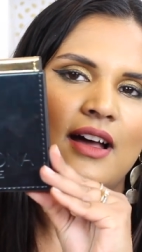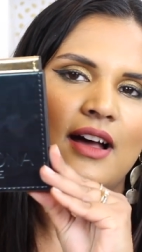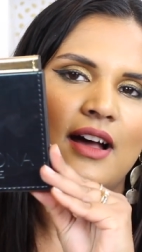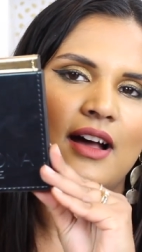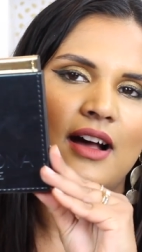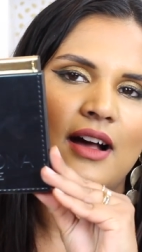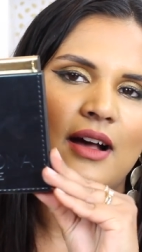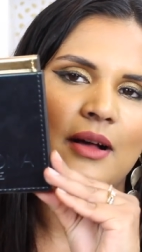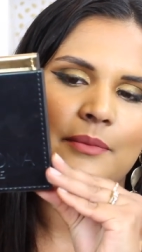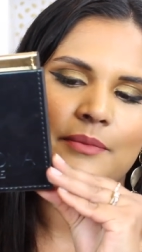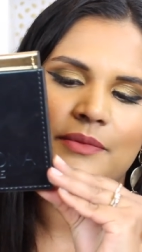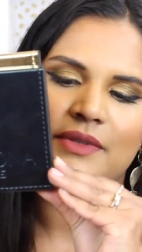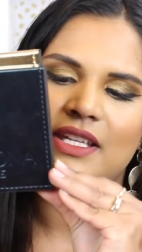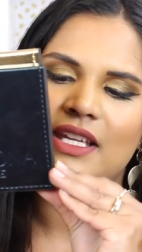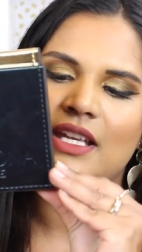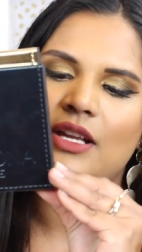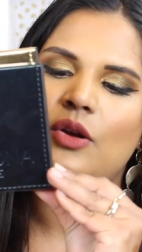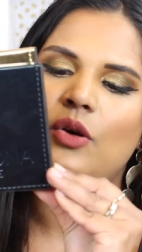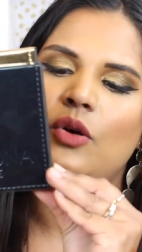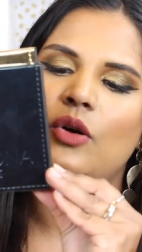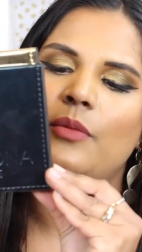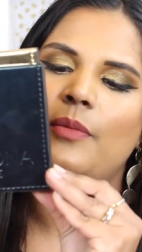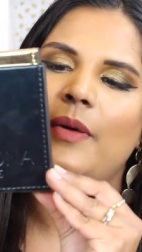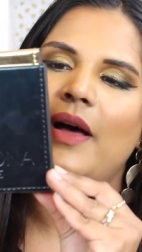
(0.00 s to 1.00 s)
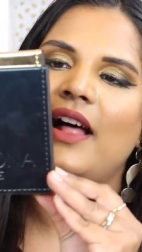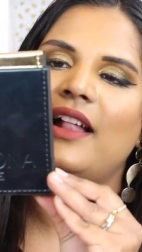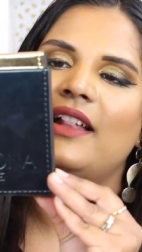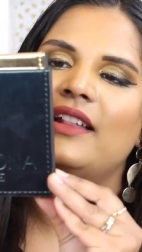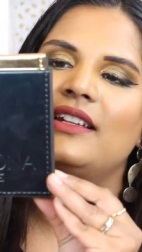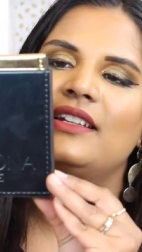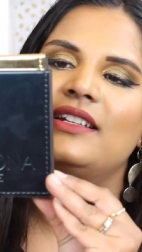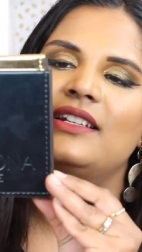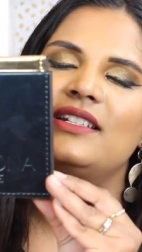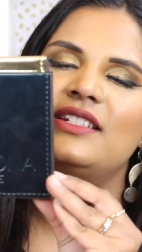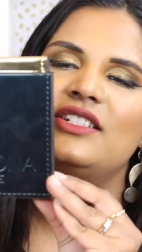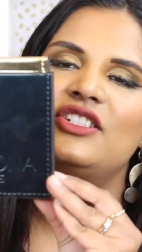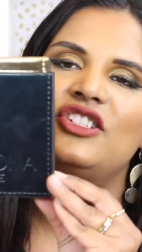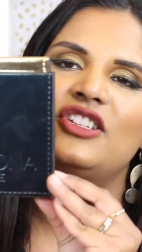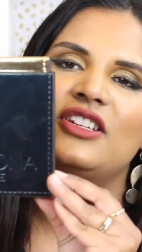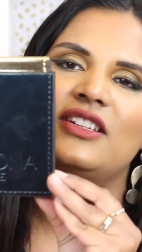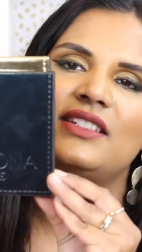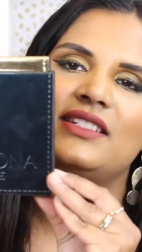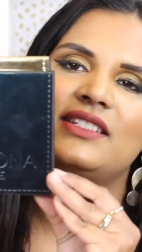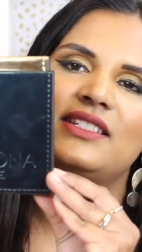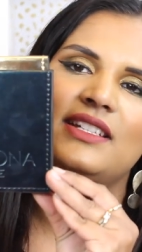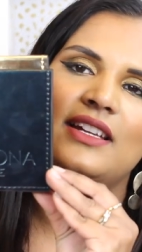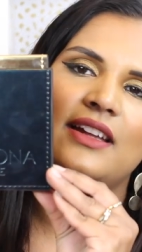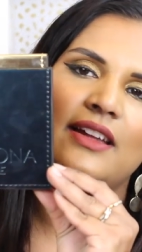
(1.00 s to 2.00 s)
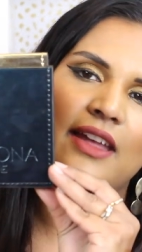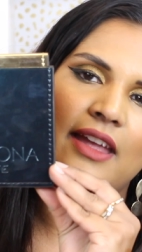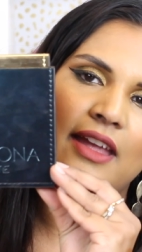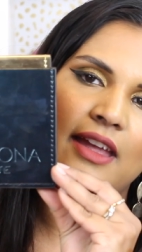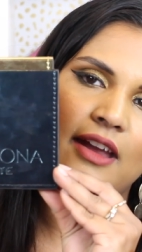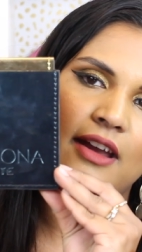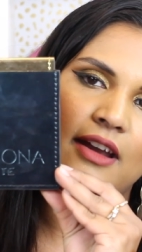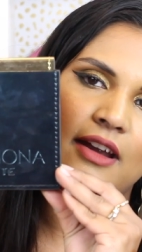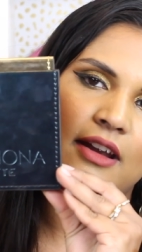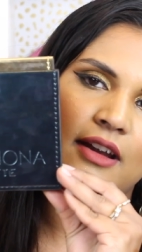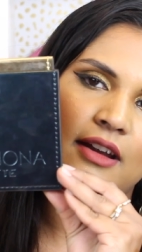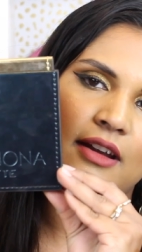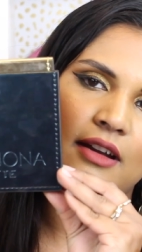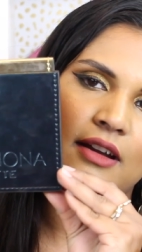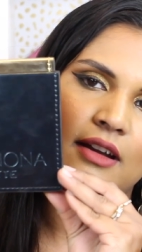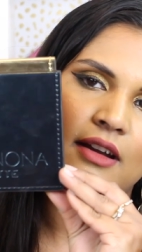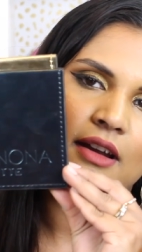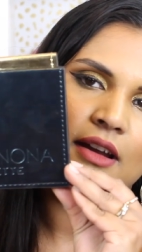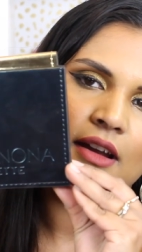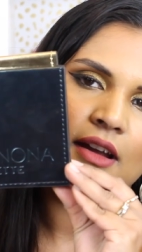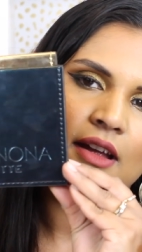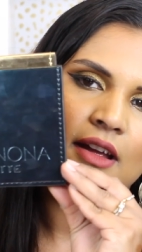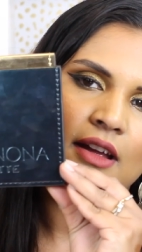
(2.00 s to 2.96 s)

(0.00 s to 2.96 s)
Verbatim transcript: The Gold palette is just a hair